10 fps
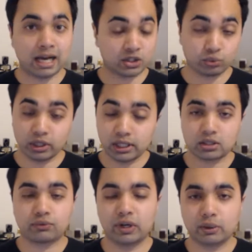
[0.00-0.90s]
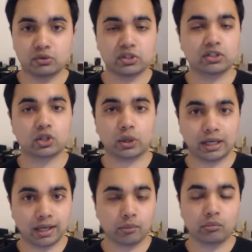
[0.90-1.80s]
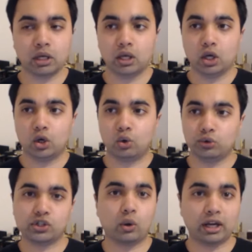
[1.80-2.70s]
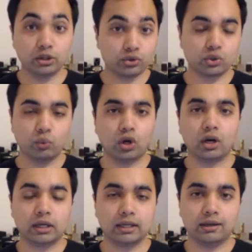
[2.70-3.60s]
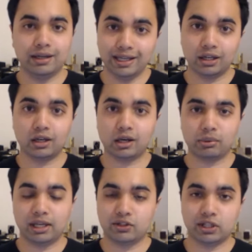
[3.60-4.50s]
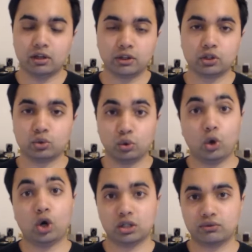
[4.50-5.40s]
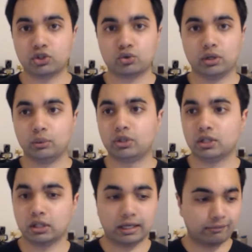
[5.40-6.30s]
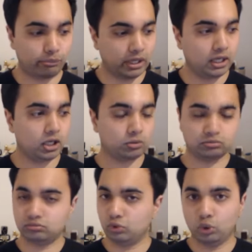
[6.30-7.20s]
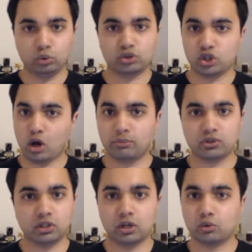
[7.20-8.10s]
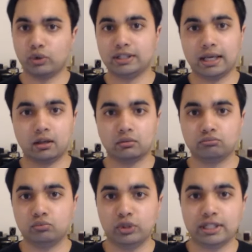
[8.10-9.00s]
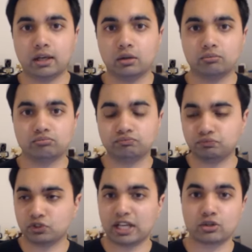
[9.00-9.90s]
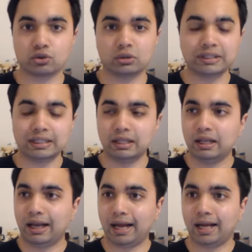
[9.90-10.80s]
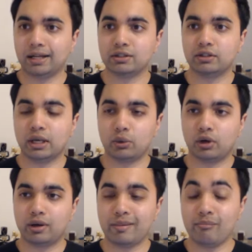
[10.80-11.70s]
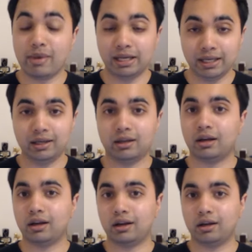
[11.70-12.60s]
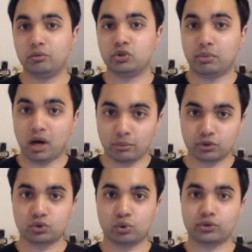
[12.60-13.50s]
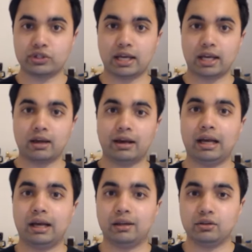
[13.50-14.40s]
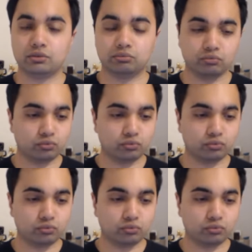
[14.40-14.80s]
dad's really into fragrances, so him. Also, I used to work near a place in London called Oxford Street, which is like a big, all shops, you know, retail central. And there were many department stores there and